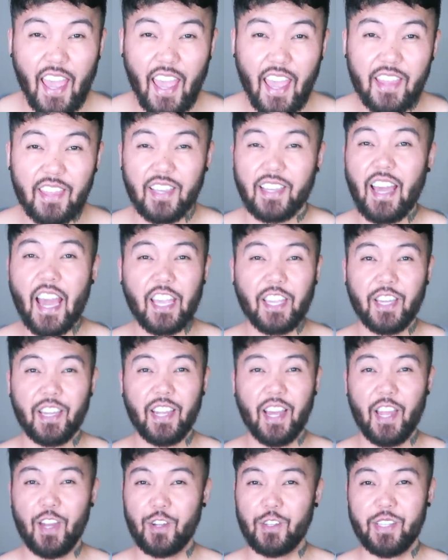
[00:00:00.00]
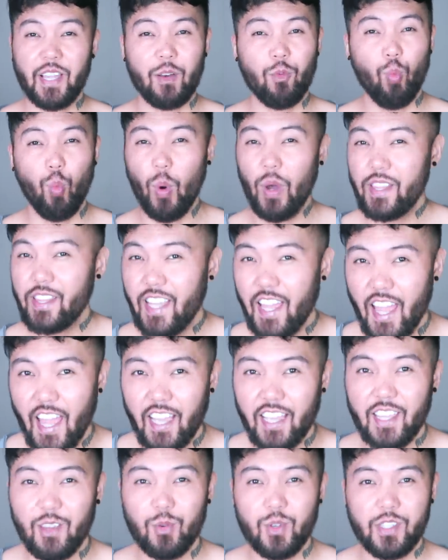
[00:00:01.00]
And the guy couldn't understand what the
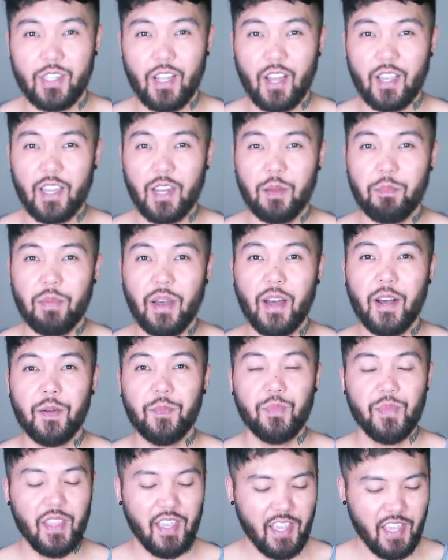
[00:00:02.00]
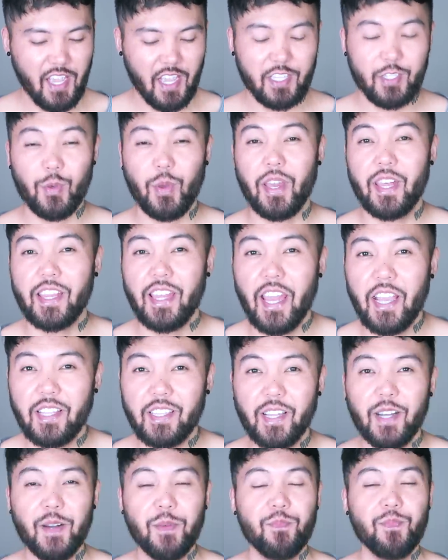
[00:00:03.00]
heck he was talking about, and so he
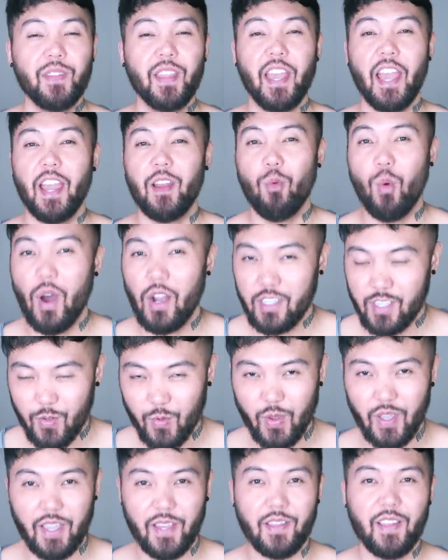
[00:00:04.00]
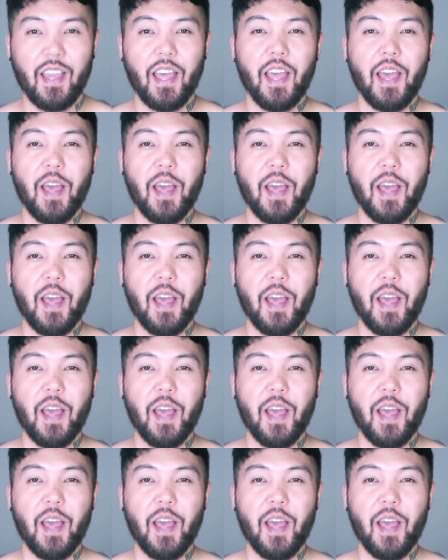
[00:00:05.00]
thanked him and walked away.